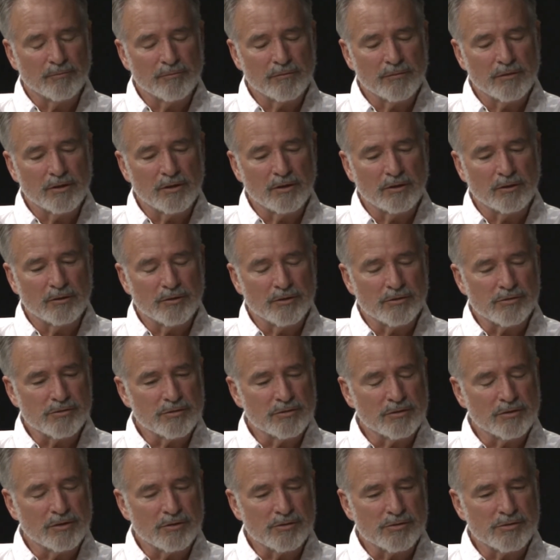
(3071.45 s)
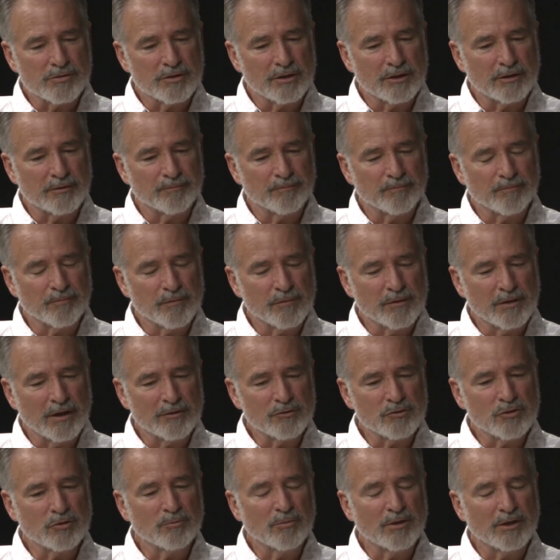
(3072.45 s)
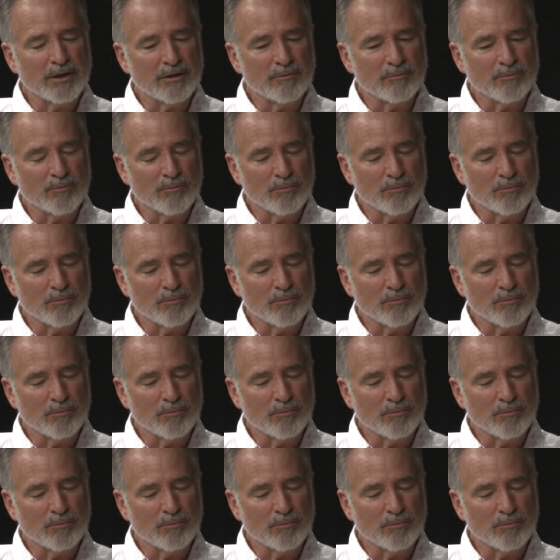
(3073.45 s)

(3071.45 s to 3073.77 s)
you know, there's not too many